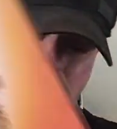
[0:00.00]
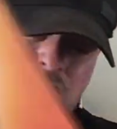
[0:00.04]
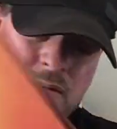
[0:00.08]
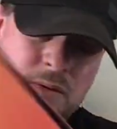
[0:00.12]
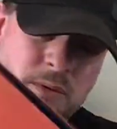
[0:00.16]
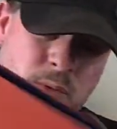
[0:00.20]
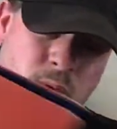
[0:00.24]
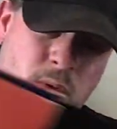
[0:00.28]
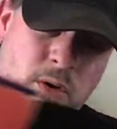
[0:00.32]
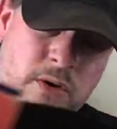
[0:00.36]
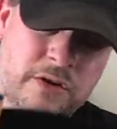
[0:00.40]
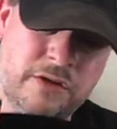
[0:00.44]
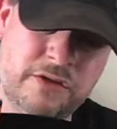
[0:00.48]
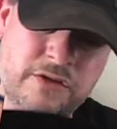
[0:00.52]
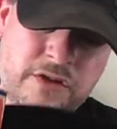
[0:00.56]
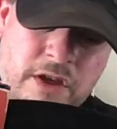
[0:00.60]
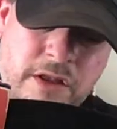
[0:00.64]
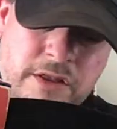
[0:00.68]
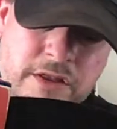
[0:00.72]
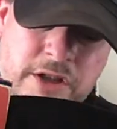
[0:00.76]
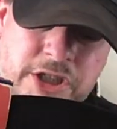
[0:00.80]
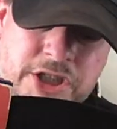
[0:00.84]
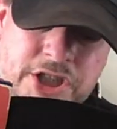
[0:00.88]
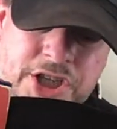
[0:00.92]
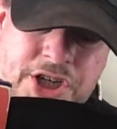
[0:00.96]
was
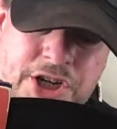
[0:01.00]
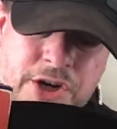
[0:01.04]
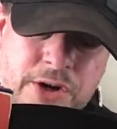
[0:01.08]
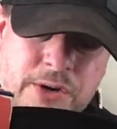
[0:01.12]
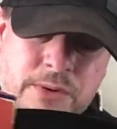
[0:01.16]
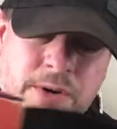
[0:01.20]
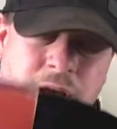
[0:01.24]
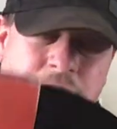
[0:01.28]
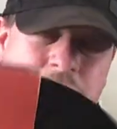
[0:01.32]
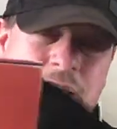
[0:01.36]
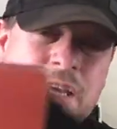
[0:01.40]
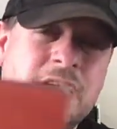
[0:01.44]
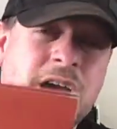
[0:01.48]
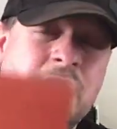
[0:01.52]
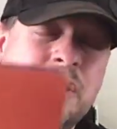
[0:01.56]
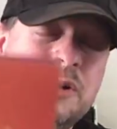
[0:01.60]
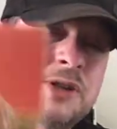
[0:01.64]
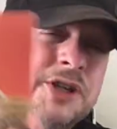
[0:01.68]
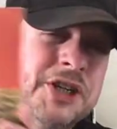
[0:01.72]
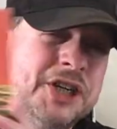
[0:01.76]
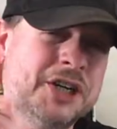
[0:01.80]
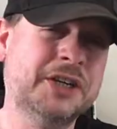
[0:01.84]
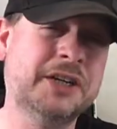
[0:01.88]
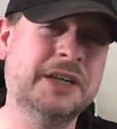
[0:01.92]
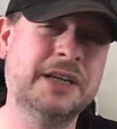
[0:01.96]
the tune The
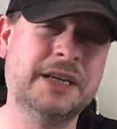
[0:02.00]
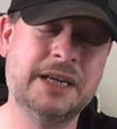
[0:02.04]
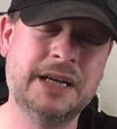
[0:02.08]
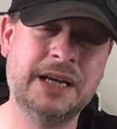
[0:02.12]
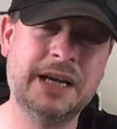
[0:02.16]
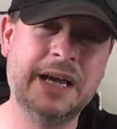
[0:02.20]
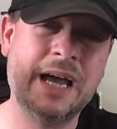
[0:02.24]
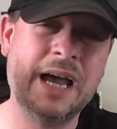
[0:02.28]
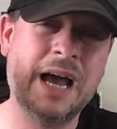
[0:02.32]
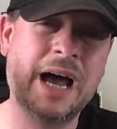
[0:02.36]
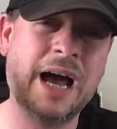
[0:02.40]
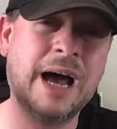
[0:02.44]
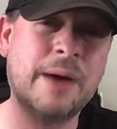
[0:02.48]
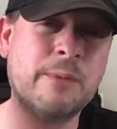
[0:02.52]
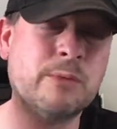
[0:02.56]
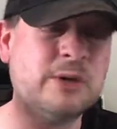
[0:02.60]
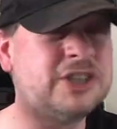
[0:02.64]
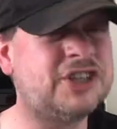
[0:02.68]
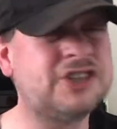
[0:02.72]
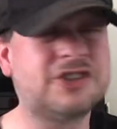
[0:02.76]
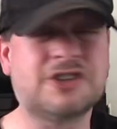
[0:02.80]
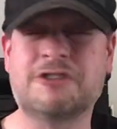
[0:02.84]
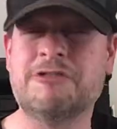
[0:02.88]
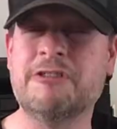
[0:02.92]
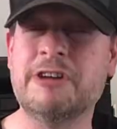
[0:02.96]
Ocean, which
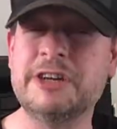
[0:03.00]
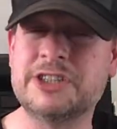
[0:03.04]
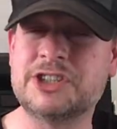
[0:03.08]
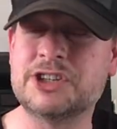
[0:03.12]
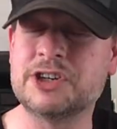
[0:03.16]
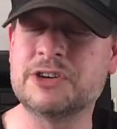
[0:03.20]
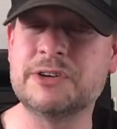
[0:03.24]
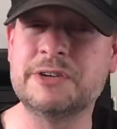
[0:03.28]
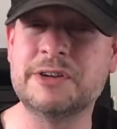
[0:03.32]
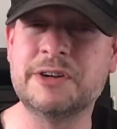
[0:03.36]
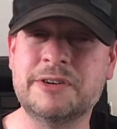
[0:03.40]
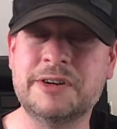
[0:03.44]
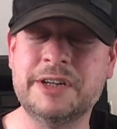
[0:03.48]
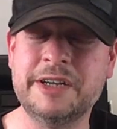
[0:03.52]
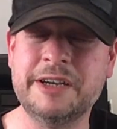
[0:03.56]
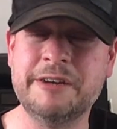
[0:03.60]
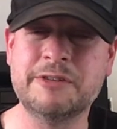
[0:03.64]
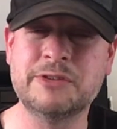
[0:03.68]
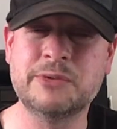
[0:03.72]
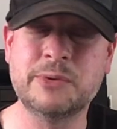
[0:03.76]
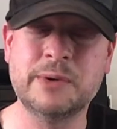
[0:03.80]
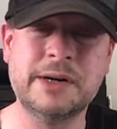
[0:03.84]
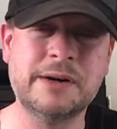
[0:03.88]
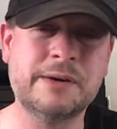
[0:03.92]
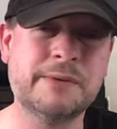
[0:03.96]
is a great tune here
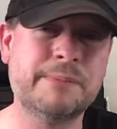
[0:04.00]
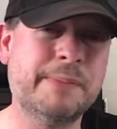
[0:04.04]
as well.